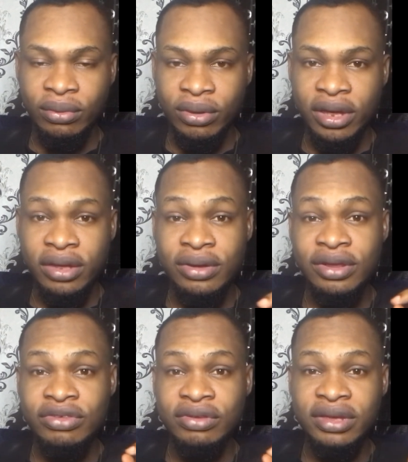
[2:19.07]
okay you
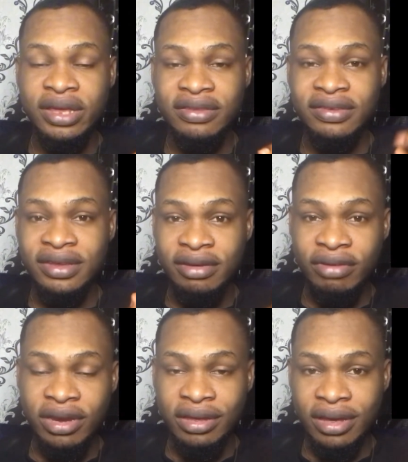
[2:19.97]
need to get
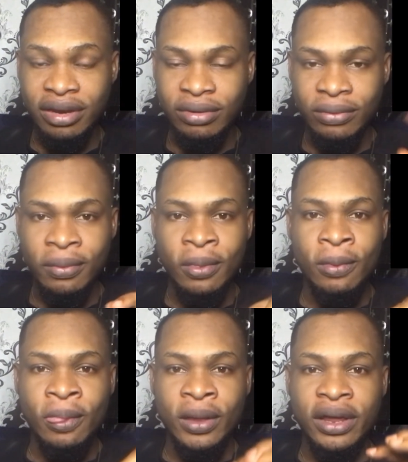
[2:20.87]
green candle
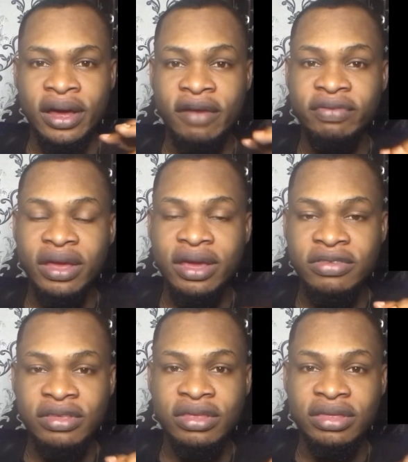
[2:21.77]
now after
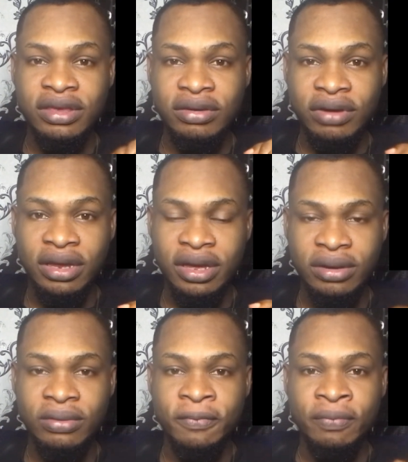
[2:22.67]
getting the green
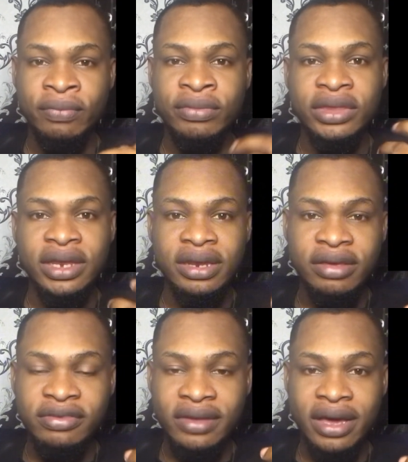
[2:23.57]
candle the
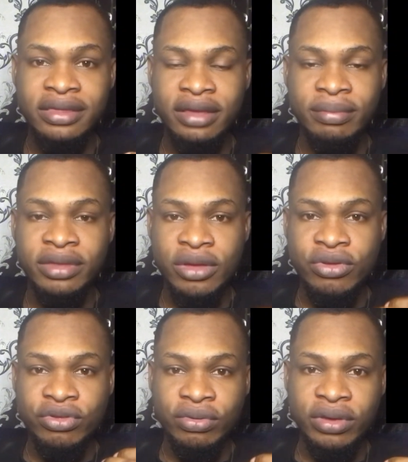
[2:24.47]
next item that you
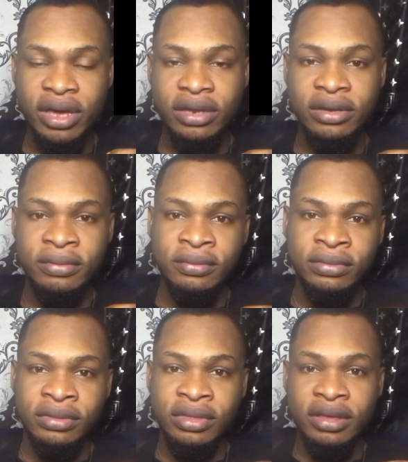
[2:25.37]
should get
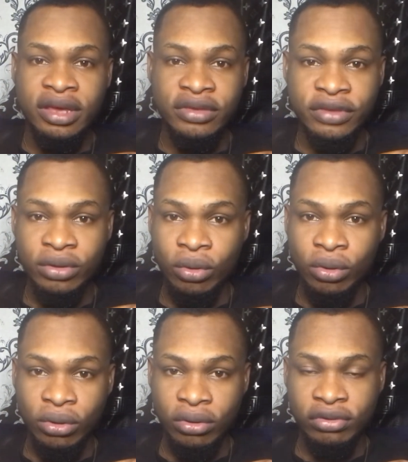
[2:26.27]
is a
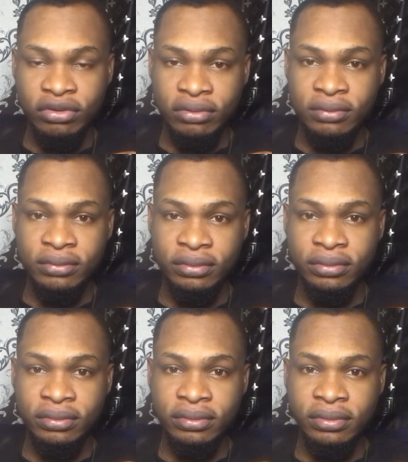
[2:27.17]
coconut
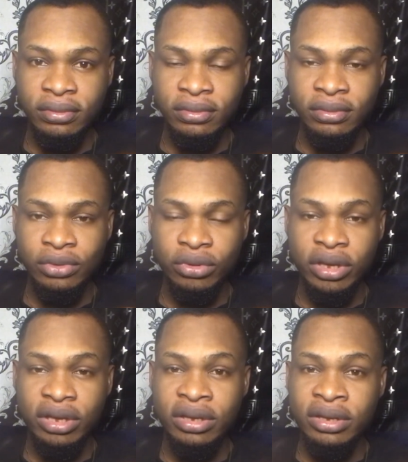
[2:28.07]

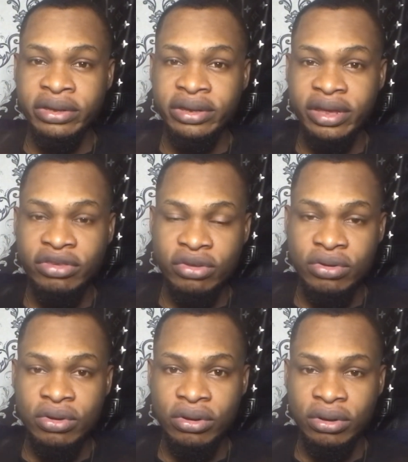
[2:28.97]
okay get your
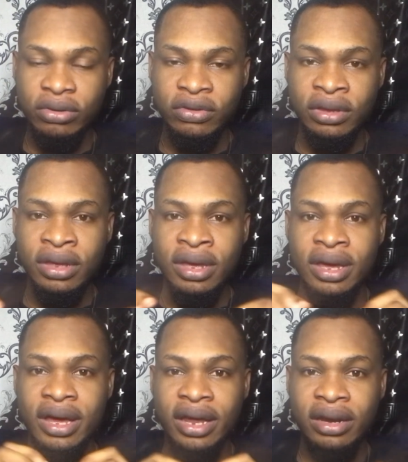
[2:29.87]
coconut
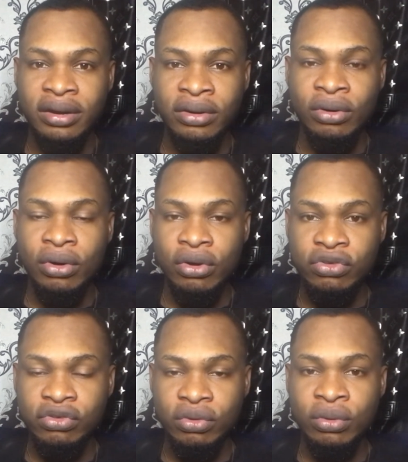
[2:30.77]
and
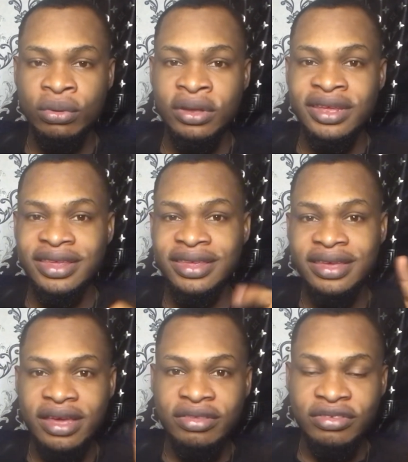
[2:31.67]
also
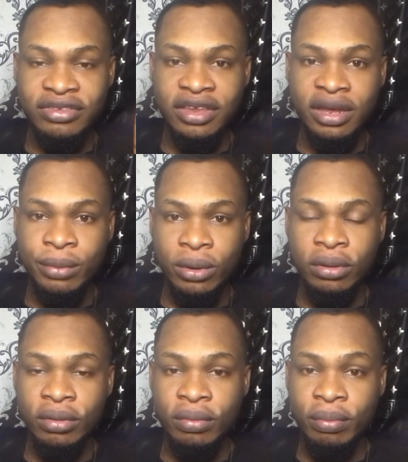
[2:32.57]
get
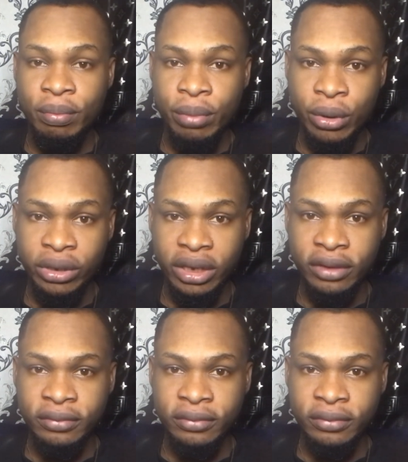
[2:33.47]
cinnamon powder